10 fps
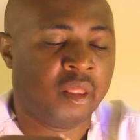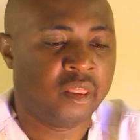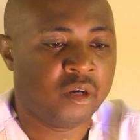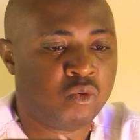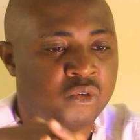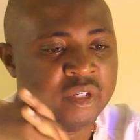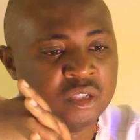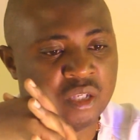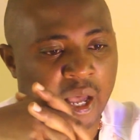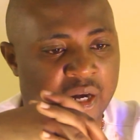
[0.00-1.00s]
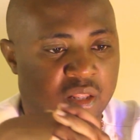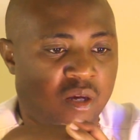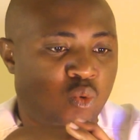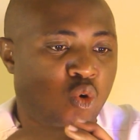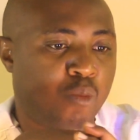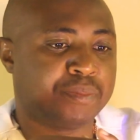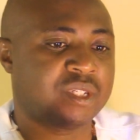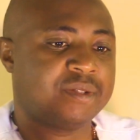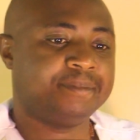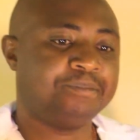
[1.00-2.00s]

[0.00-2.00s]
the trees and the crops.